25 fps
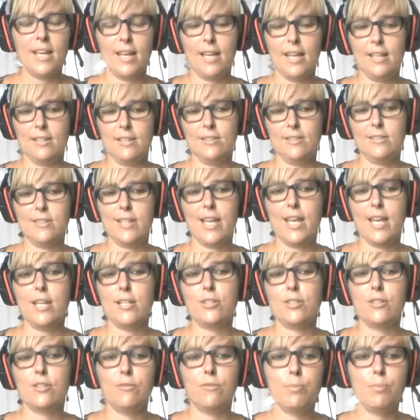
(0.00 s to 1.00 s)
uh,
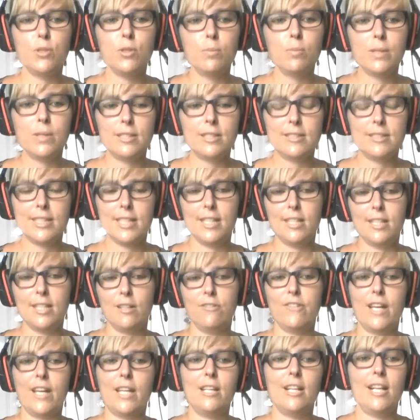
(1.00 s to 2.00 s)
stage of puberty,
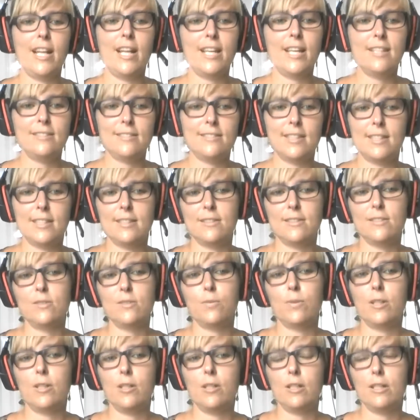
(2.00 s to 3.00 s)
of adolescence,
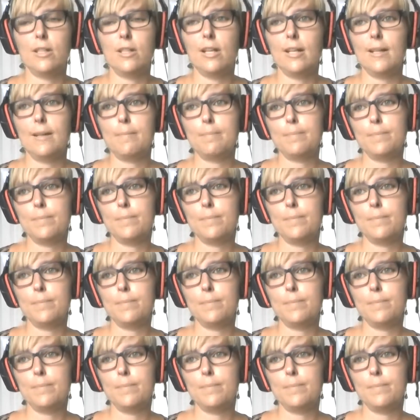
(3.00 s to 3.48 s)
where um,